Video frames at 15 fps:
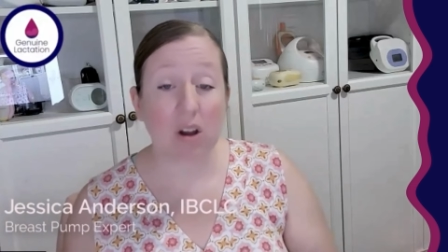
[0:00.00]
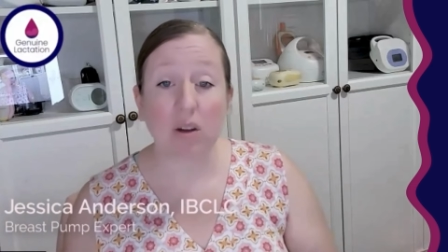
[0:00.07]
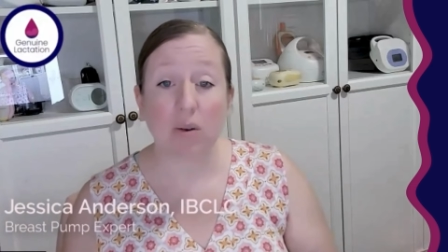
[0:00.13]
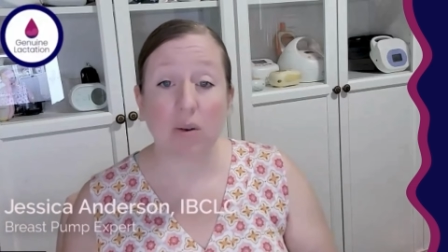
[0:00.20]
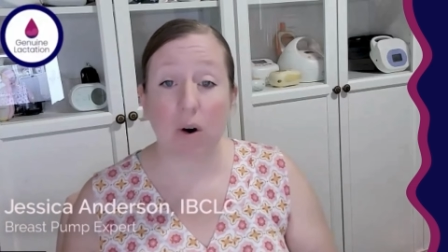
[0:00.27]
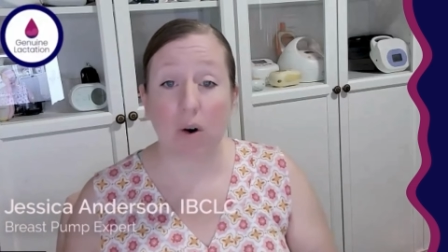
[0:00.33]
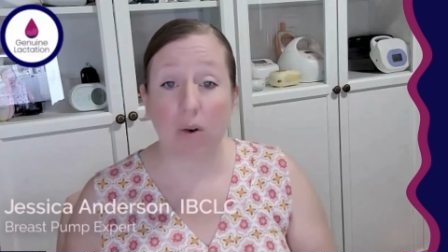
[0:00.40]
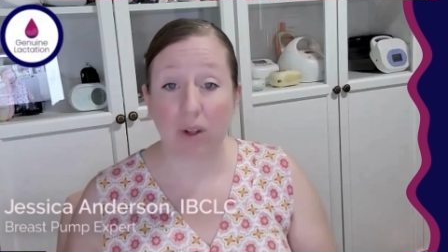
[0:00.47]
You
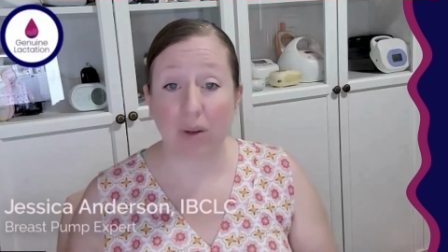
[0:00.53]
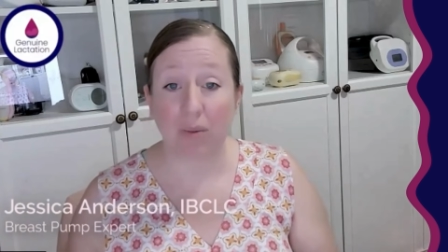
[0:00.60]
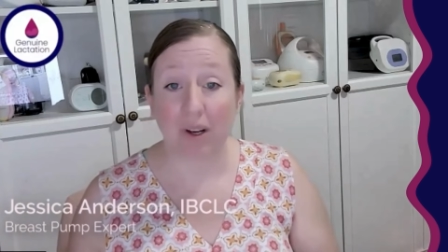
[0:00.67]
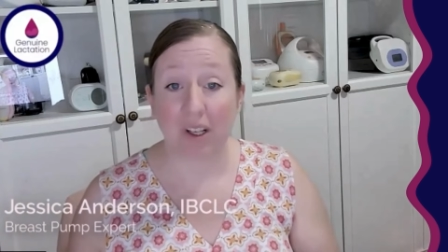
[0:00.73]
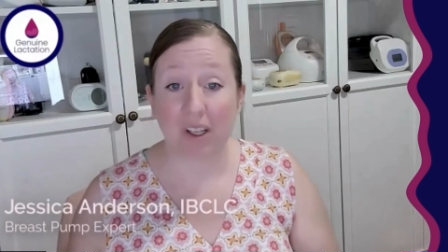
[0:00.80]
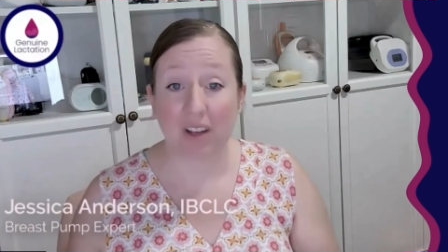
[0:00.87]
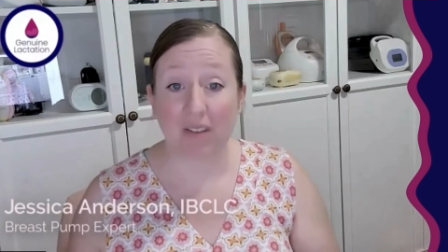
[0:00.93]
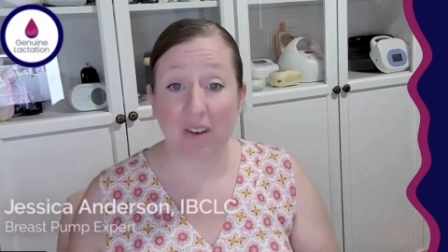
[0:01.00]
only want
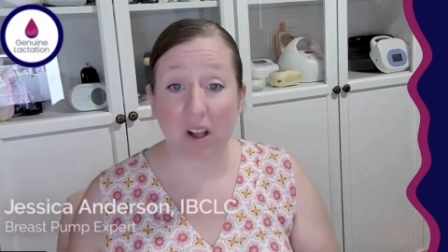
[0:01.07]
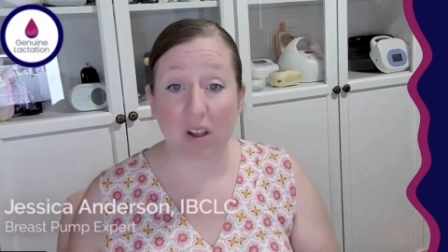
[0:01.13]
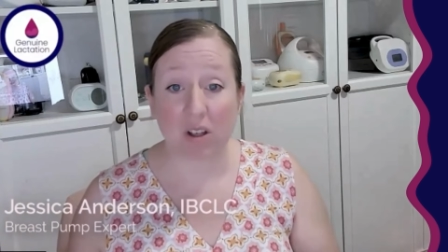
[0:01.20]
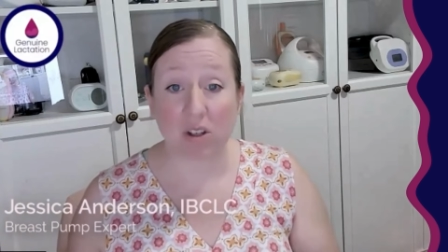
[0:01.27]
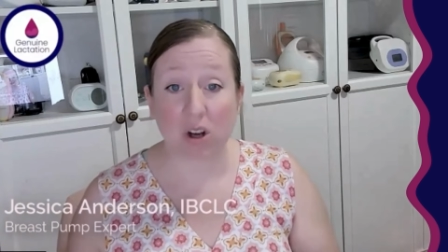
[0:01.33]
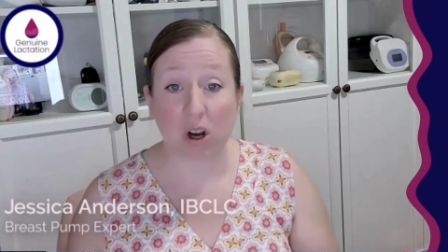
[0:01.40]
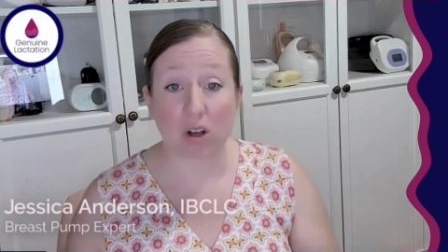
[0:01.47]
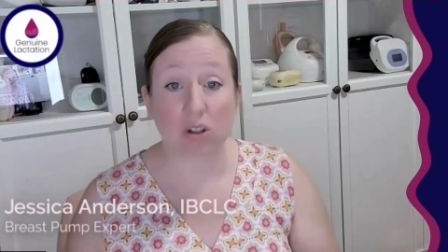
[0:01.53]
to leave it on the
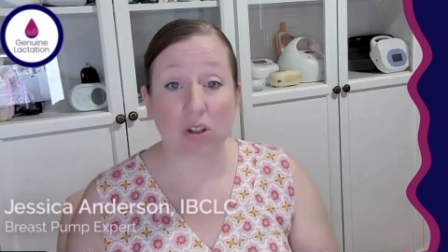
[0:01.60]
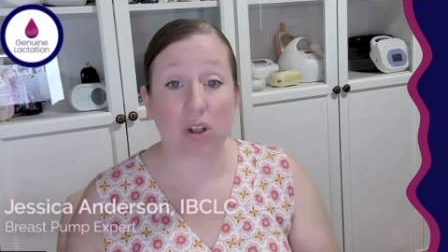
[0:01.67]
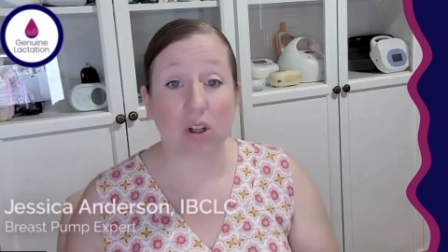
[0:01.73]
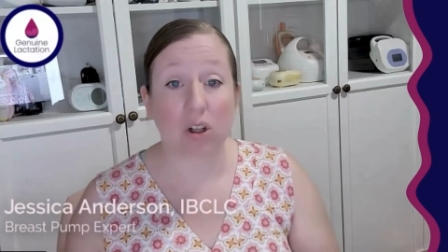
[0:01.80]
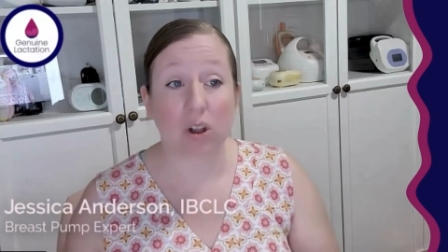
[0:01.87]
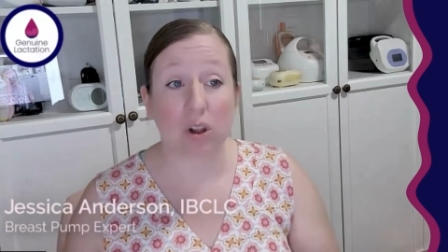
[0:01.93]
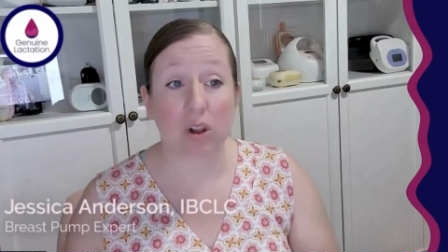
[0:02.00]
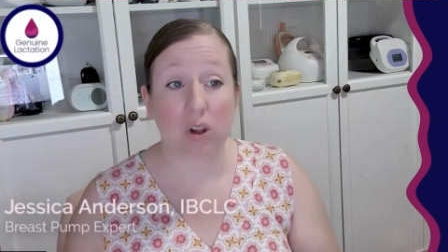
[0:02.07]
charger
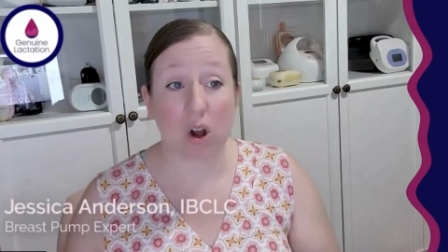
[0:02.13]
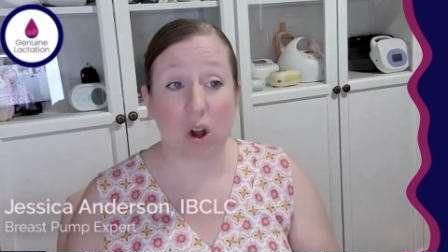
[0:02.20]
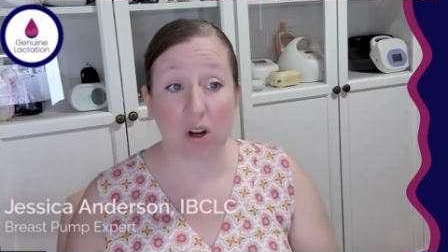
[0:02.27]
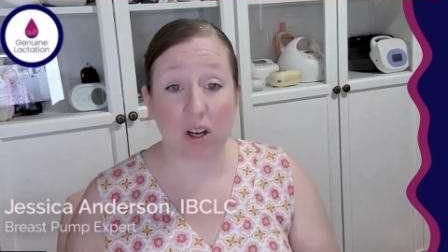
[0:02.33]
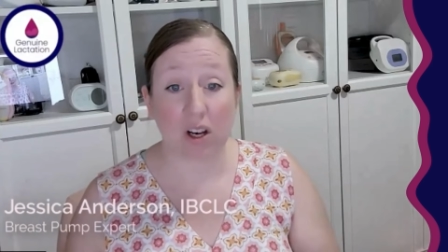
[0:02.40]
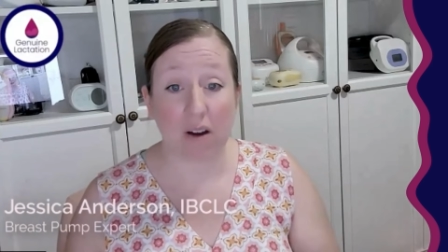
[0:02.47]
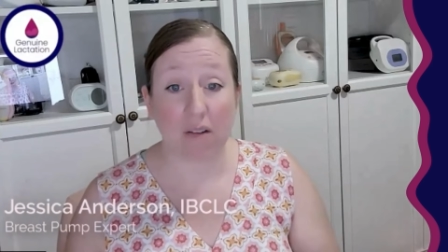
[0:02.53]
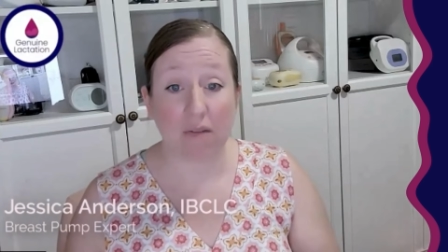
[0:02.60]
long
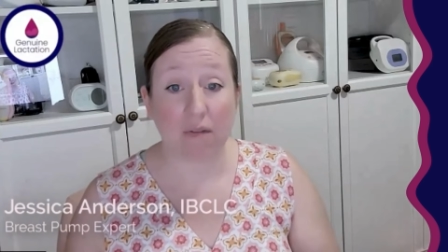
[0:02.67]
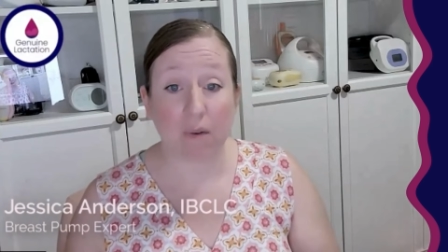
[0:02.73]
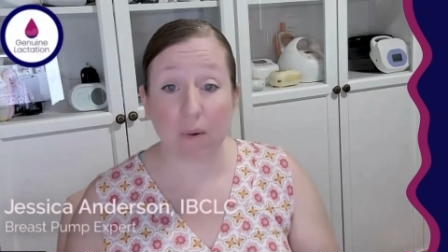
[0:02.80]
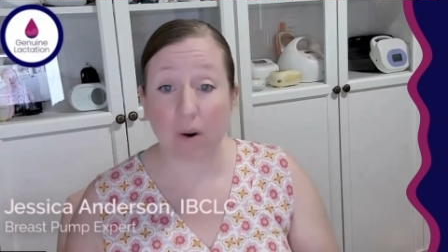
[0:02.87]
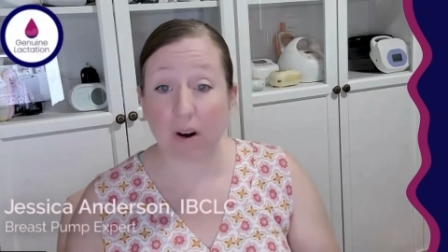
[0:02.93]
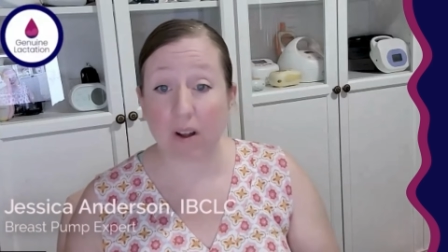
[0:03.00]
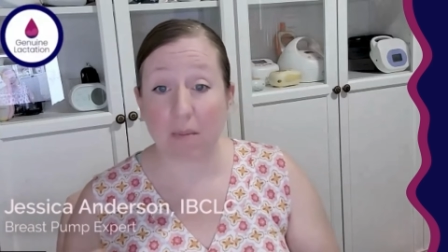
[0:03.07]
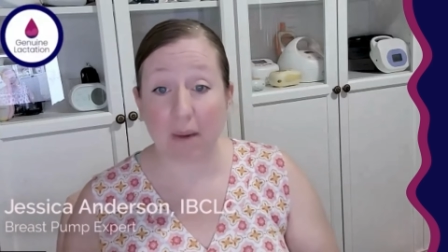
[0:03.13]
enough
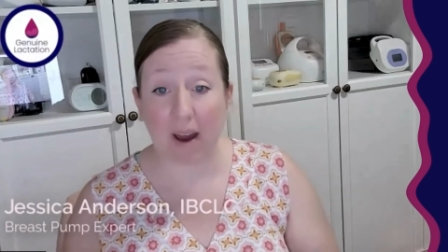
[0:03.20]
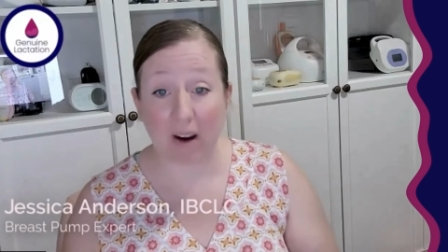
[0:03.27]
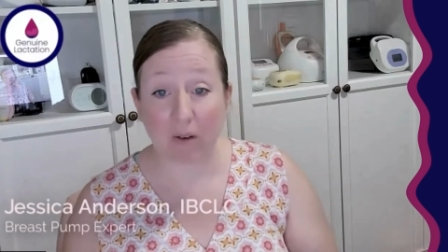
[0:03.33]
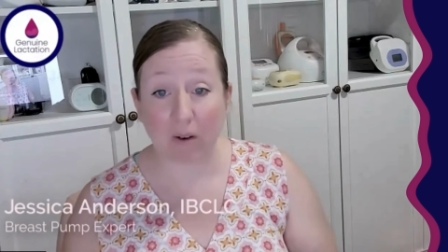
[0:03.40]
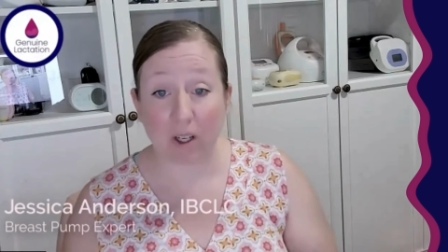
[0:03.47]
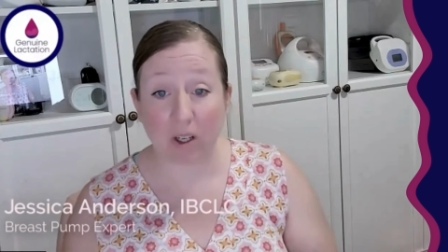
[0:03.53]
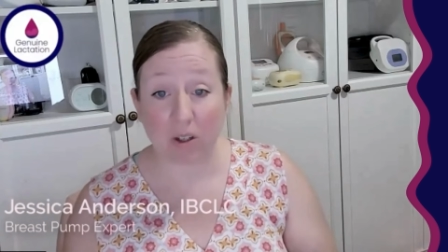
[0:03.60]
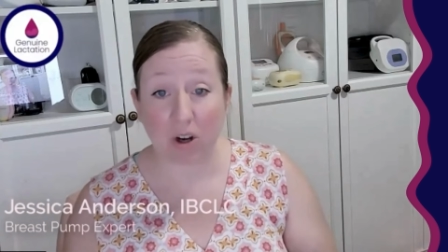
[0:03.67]
for the
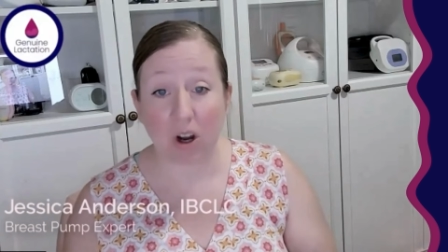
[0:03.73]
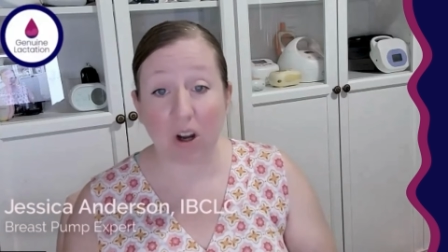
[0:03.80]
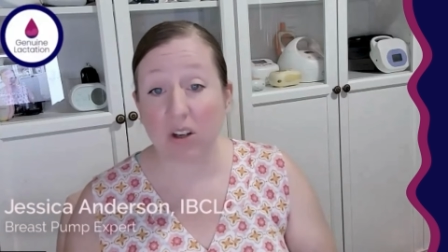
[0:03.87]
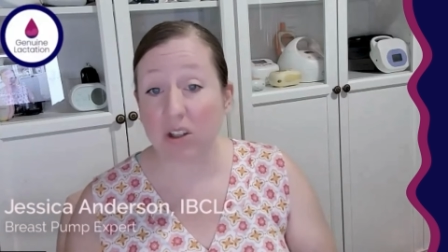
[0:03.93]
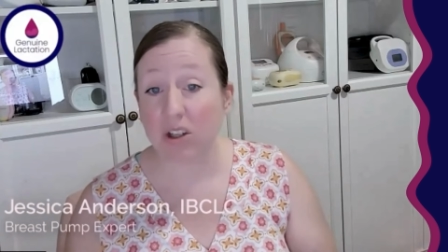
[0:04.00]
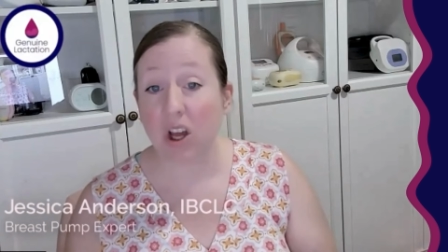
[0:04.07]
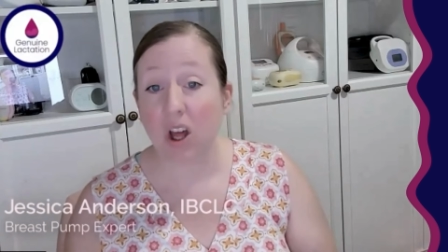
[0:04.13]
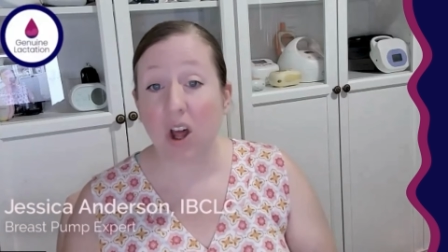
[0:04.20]
battery to
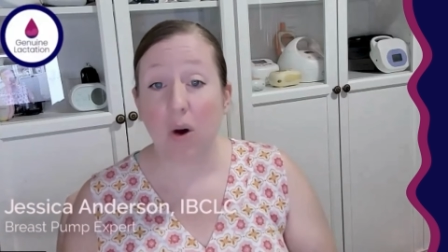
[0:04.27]
charge.